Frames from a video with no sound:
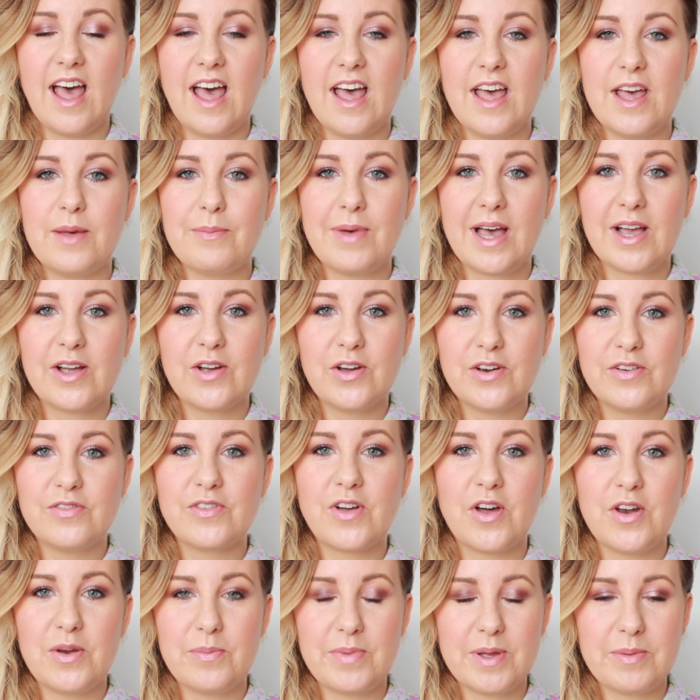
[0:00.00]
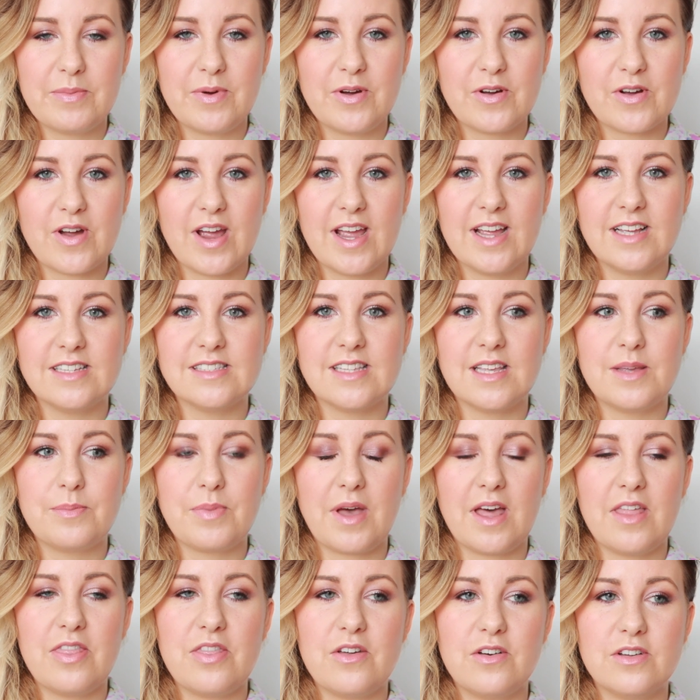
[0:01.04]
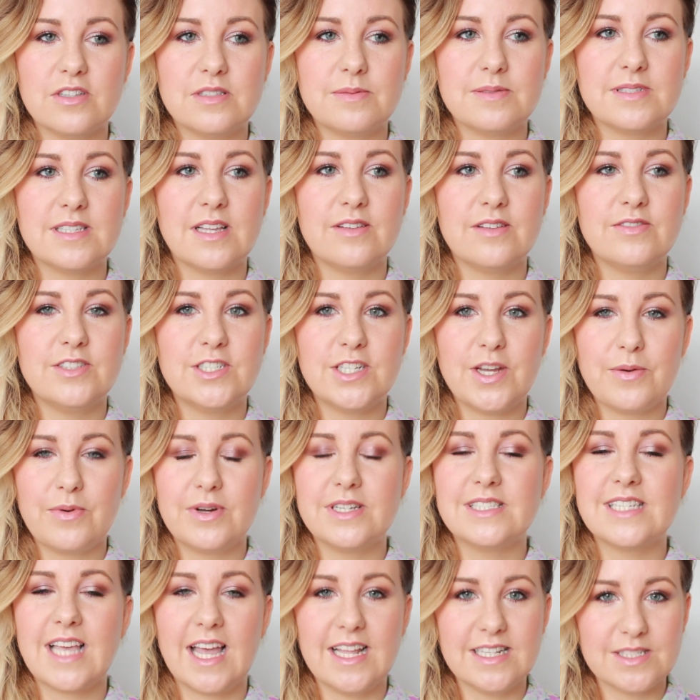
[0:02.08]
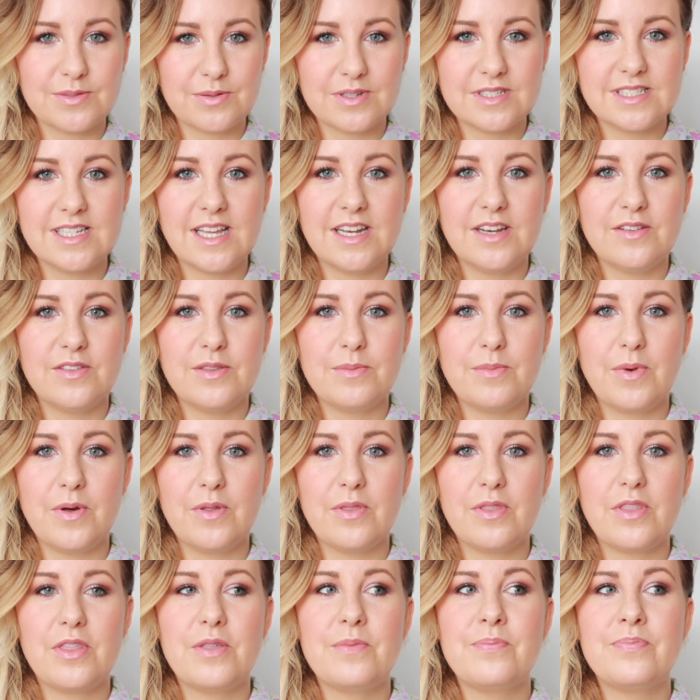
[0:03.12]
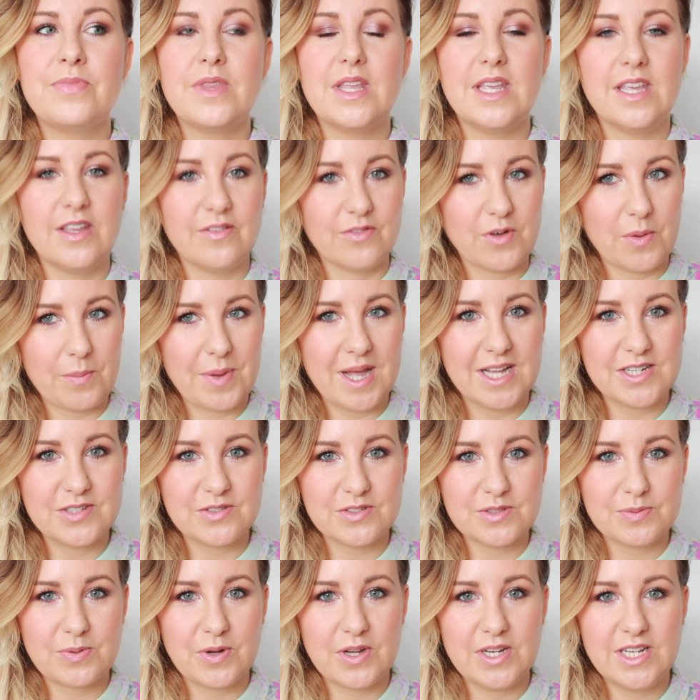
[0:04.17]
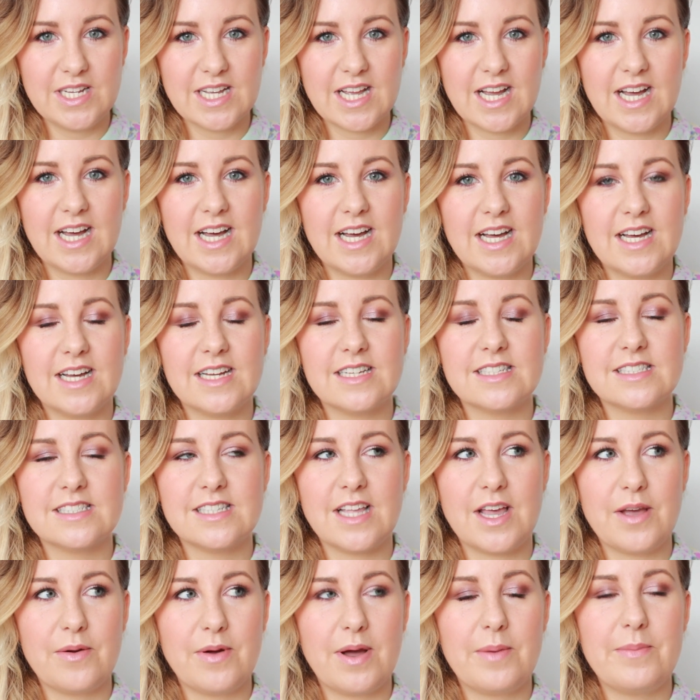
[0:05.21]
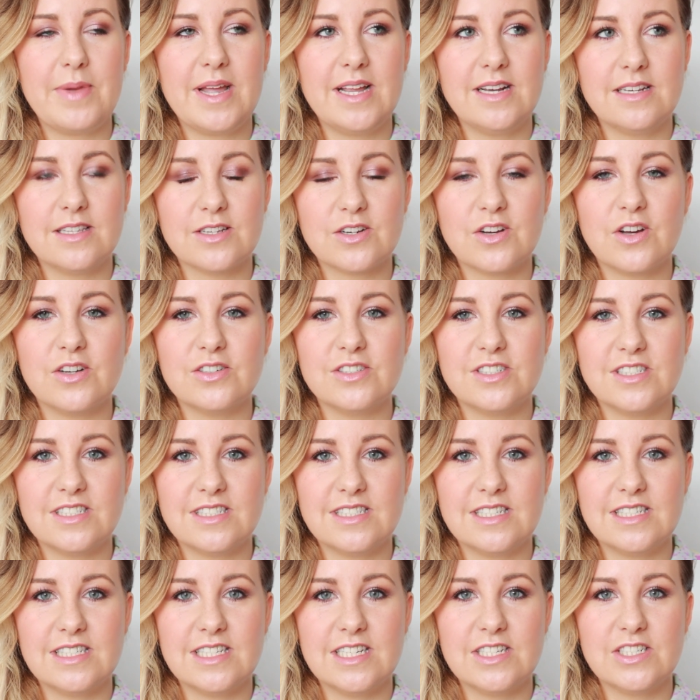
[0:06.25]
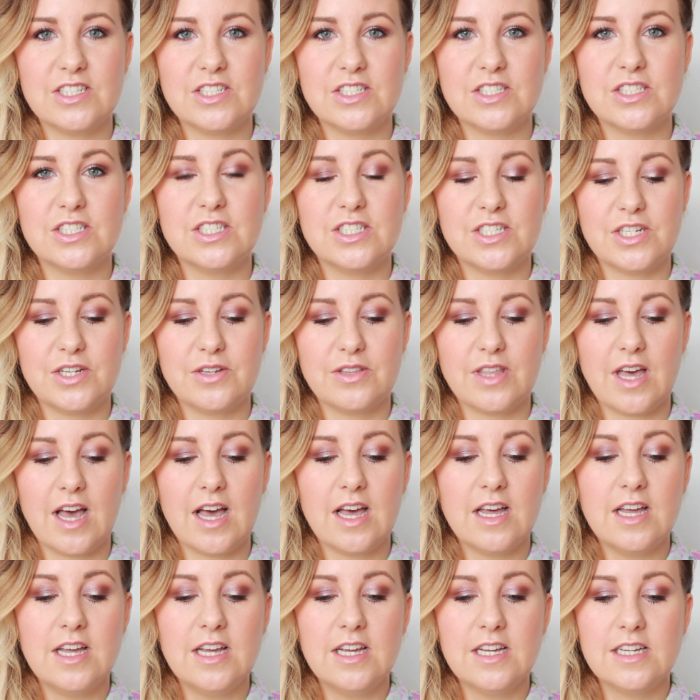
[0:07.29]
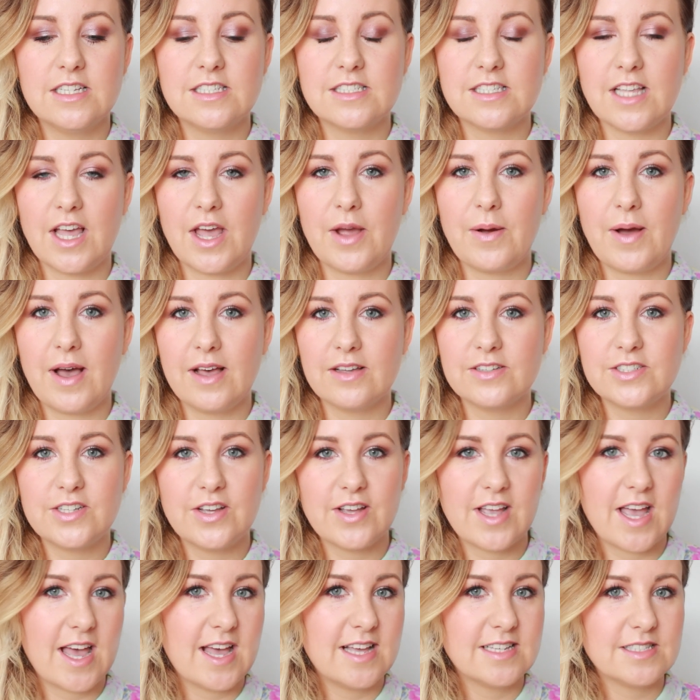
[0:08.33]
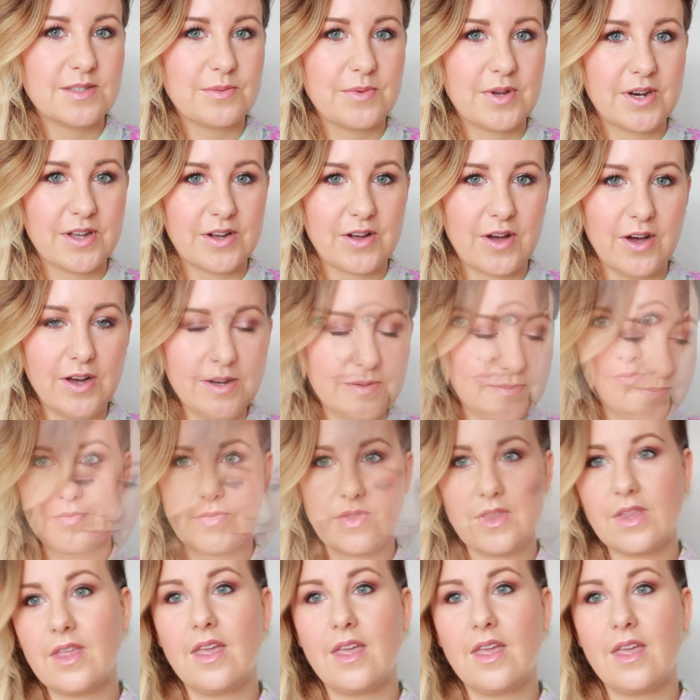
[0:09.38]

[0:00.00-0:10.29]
Um, I could have gone a bit more crazy, but I thought to myself, do you know what, it's getting towards the end of the month, you've got petrol to put in your car, so I made the conscious decision to do that. So I'll show you guys what I got.